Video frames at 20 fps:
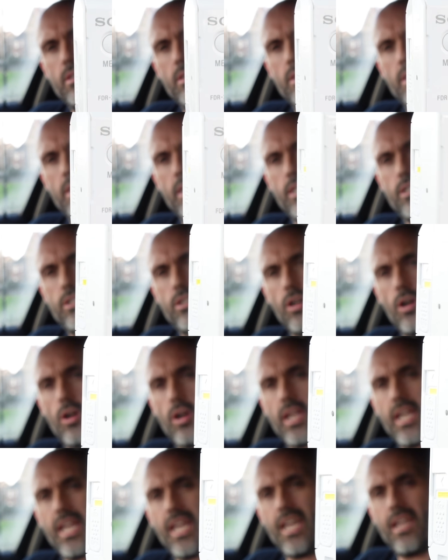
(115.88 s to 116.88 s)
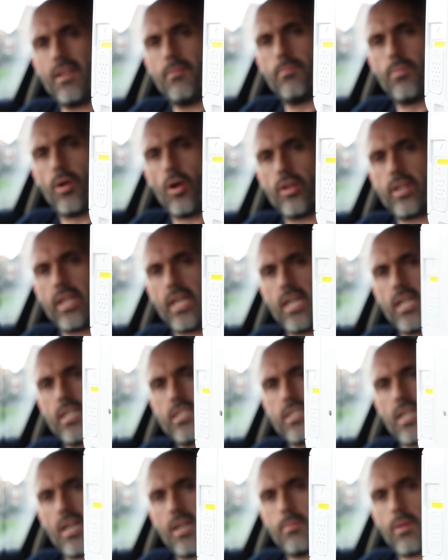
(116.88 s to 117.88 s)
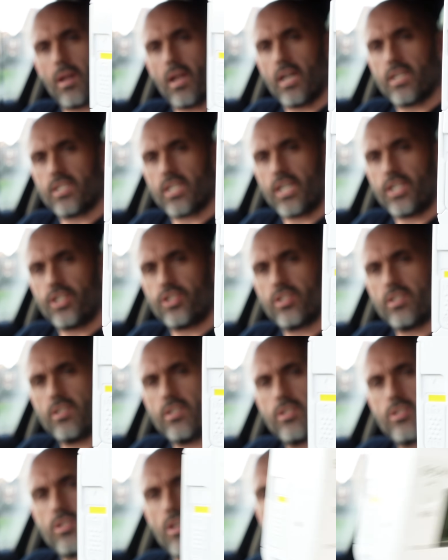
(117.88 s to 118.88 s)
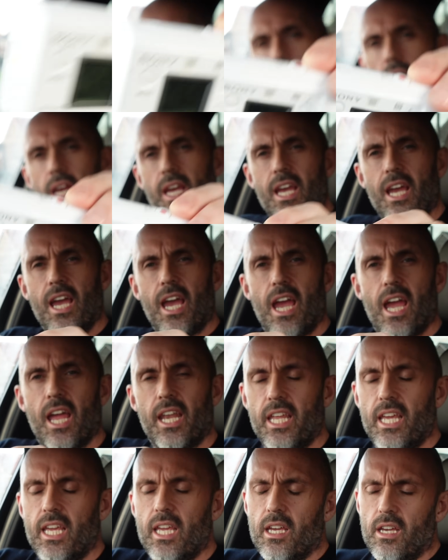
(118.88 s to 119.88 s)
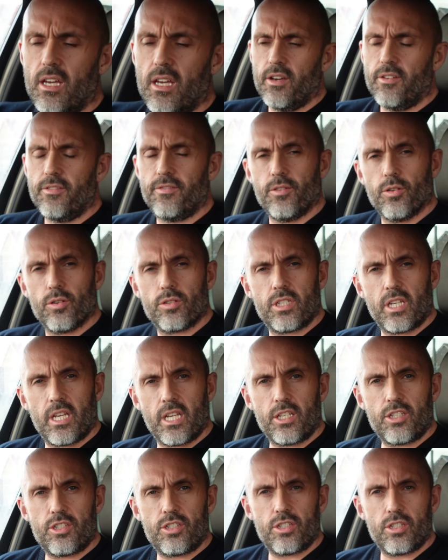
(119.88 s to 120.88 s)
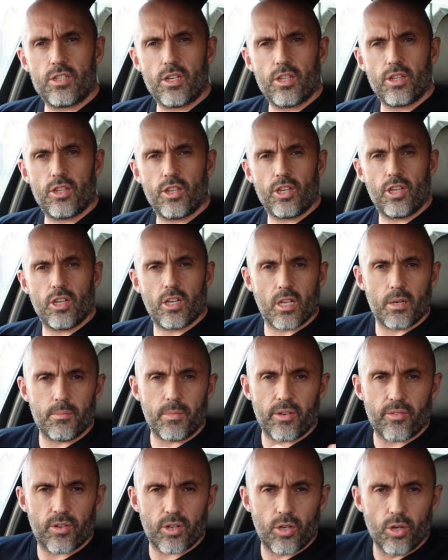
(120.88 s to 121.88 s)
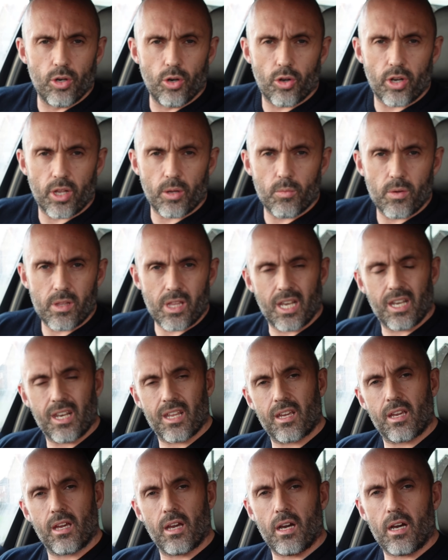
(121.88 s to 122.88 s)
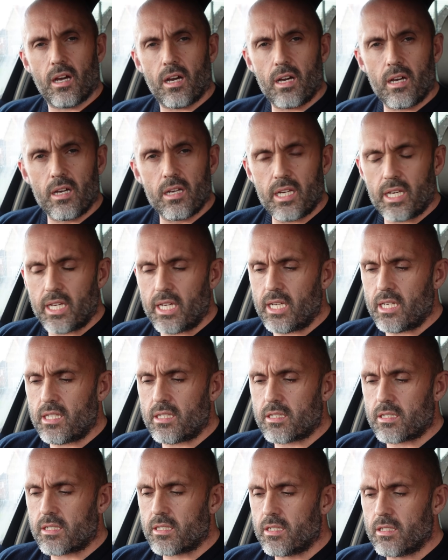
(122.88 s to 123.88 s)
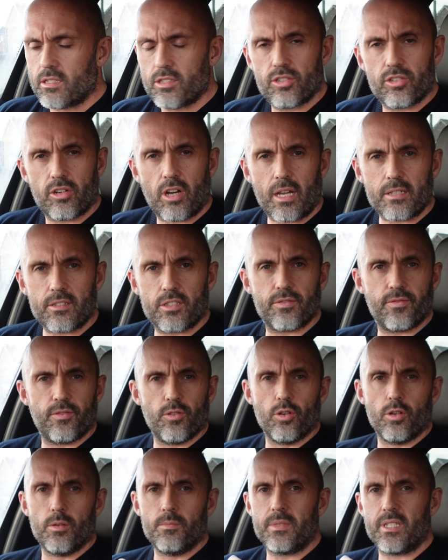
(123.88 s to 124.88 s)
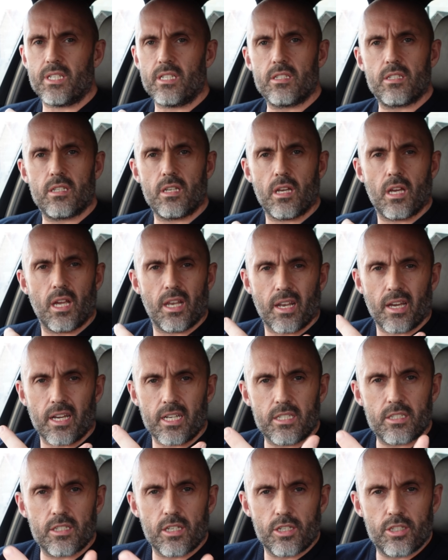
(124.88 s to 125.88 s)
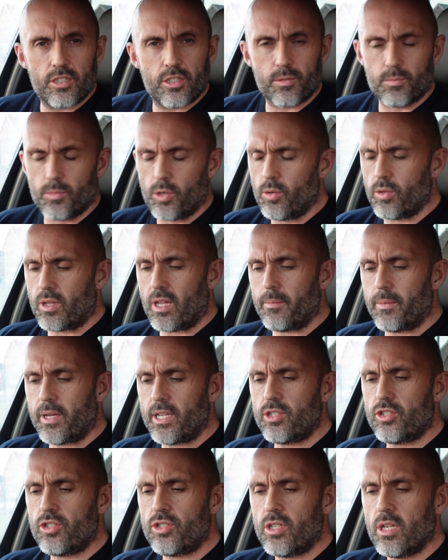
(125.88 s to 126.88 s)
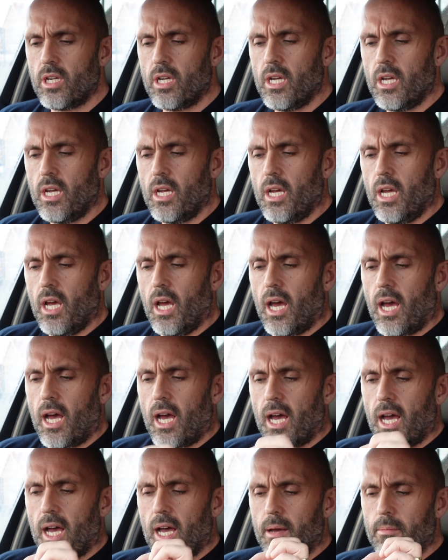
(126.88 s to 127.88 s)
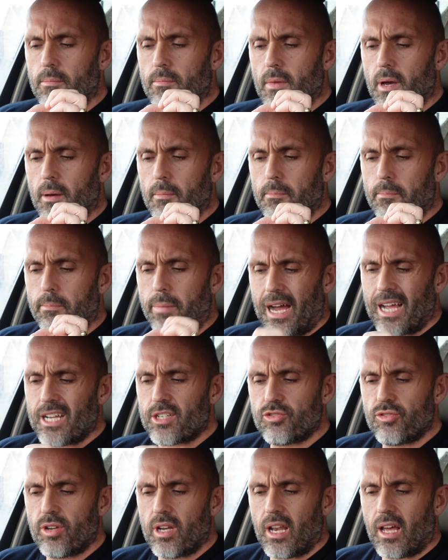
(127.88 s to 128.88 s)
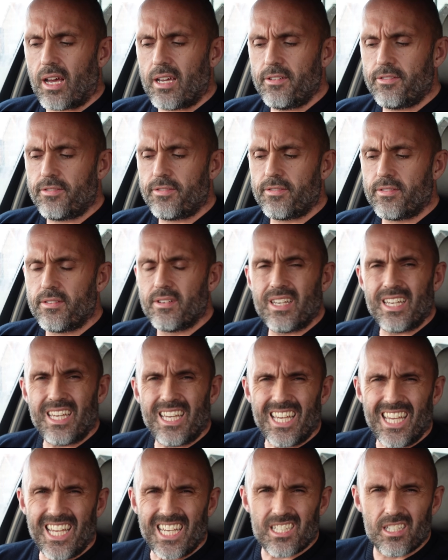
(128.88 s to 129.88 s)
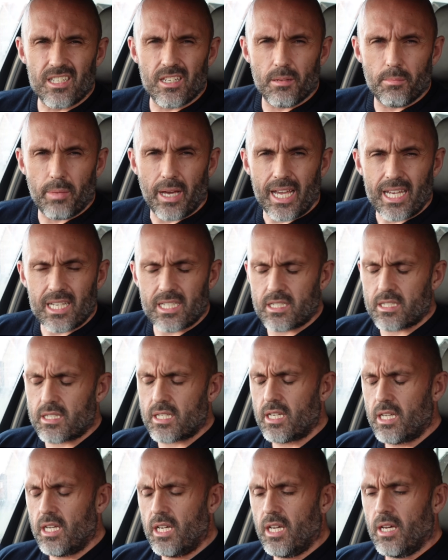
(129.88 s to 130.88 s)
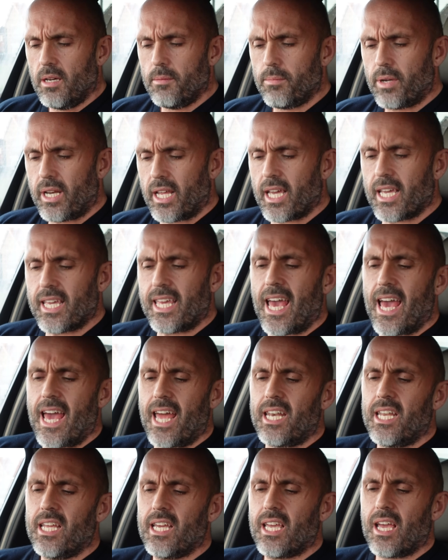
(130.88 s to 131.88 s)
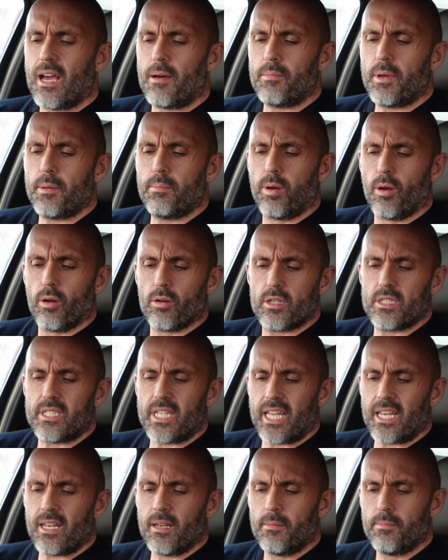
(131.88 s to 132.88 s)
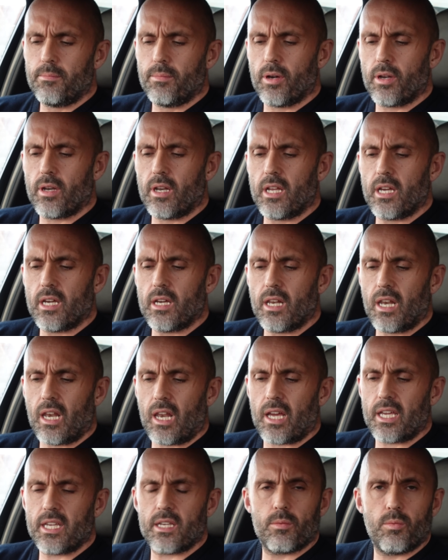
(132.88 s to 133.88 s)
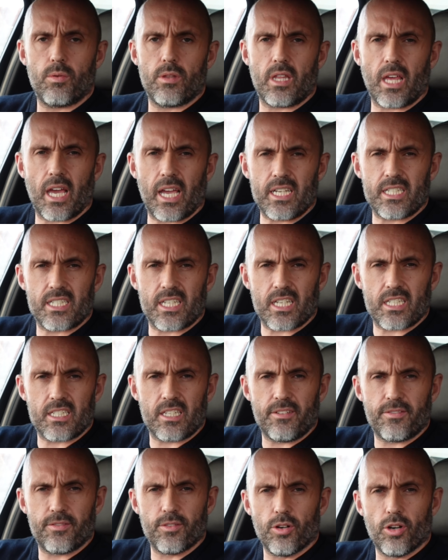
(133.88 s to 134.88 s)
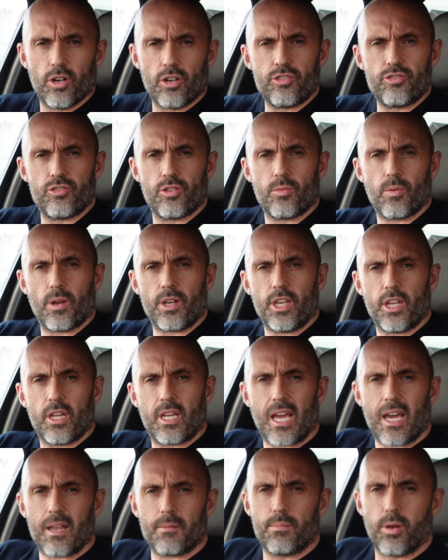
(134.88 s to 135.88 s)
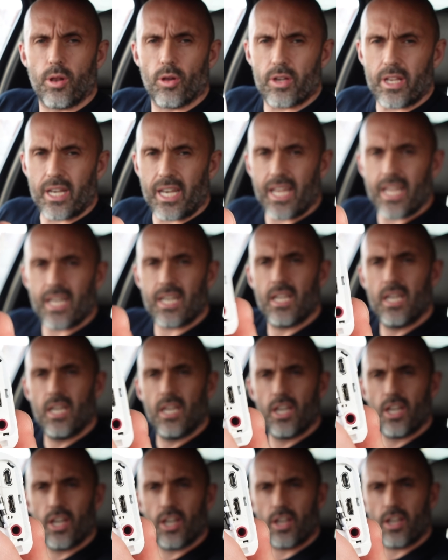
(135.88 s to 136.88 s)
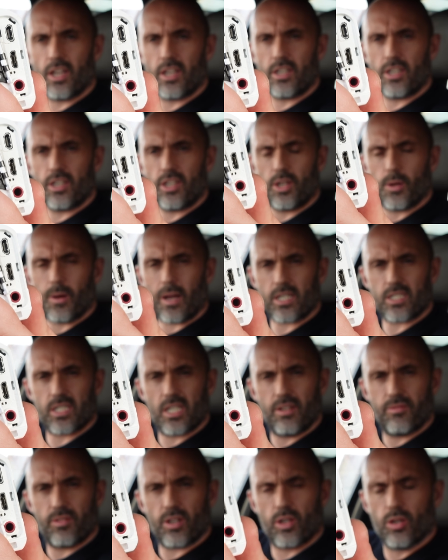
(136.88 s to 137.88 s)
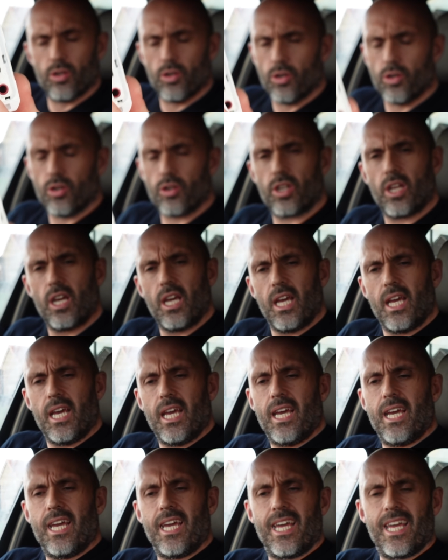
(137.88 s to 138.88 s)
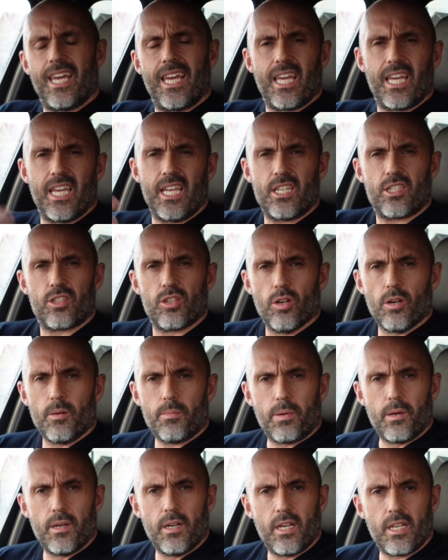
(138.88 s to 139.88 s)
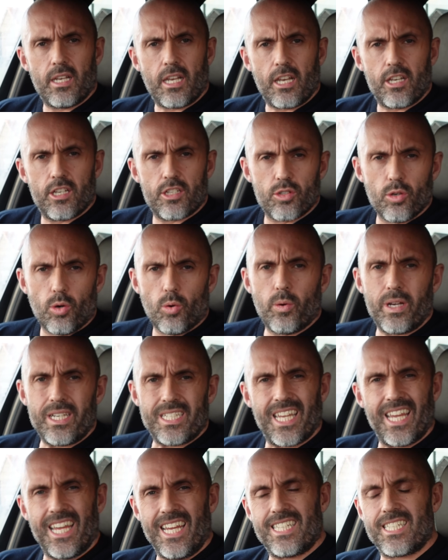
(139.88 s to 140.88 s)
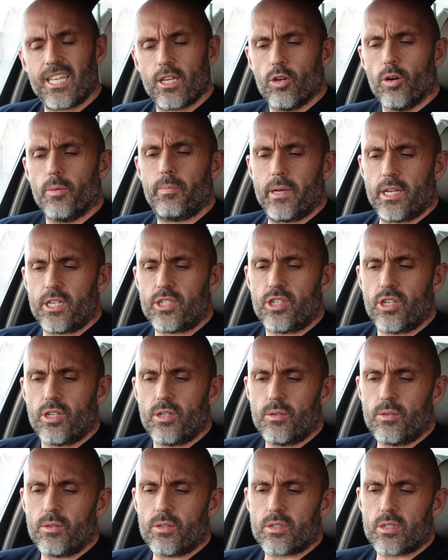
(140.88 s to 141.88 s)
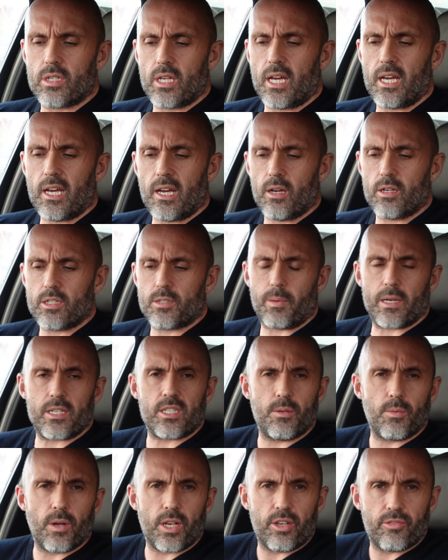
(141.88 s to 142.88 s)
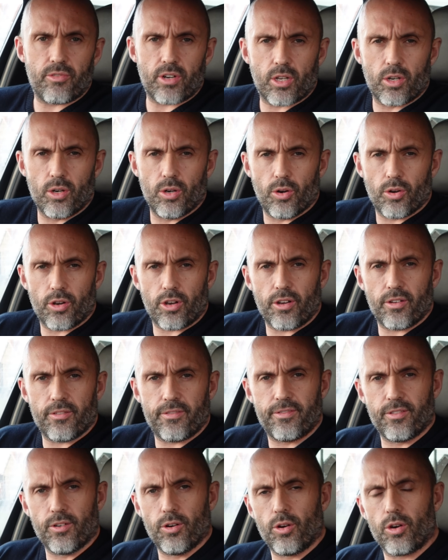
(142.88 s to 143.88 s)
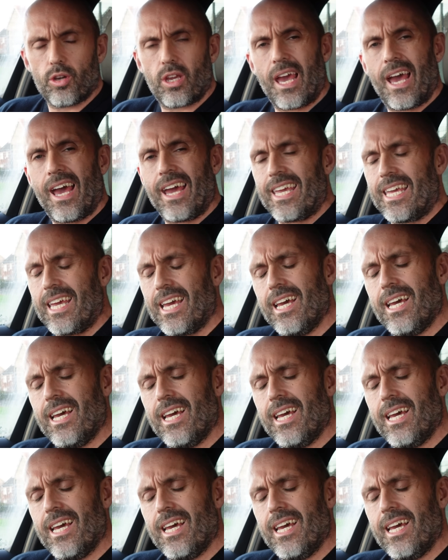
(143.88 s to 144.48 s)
It's got in-body stabilization, so any footage that you're going to be recording within the car is transformed into a nice smooth image. Battery life isn't the best, but it again can be plugged in, but like with the a6400, when you can plug it in and you actually record, it heats up, and then there's always heating up issues, especially when you're recording at 4K.